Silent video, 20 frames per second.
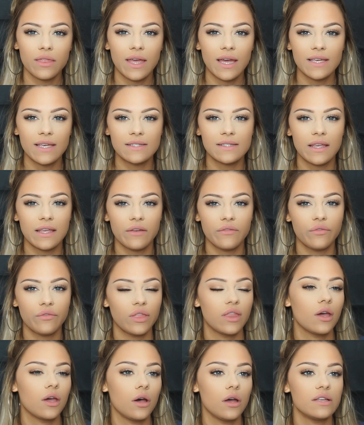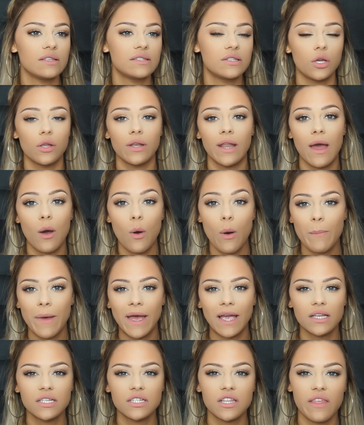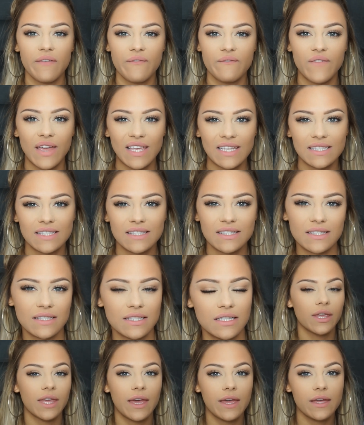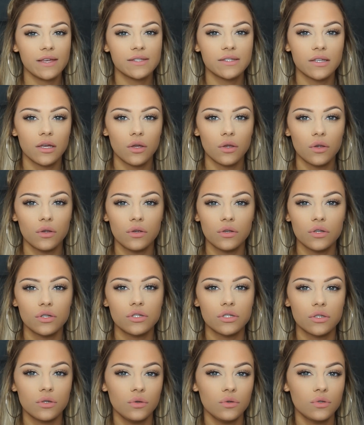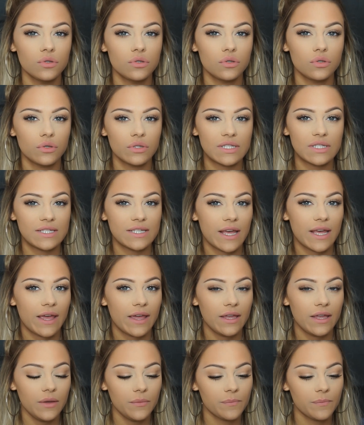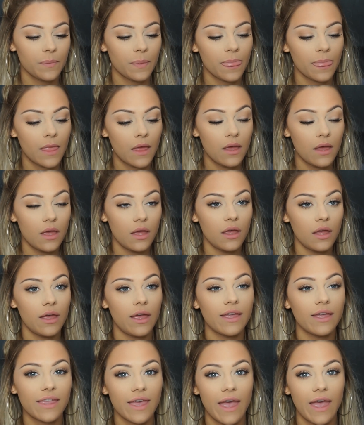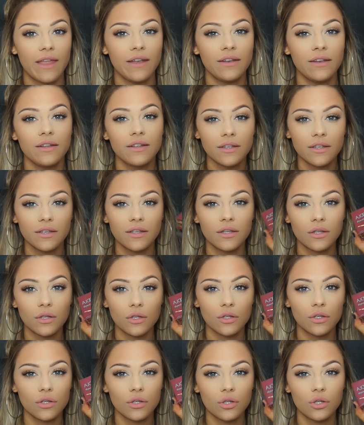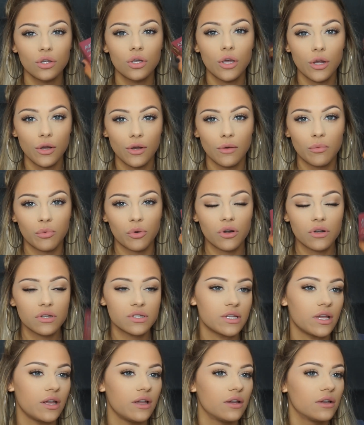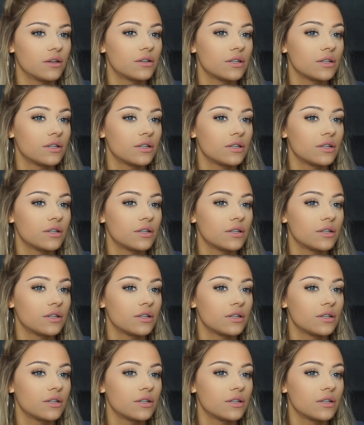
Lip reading: that is it for the eyes, so now back to the face. Okay, so to contour today, again, Hoola bronzer.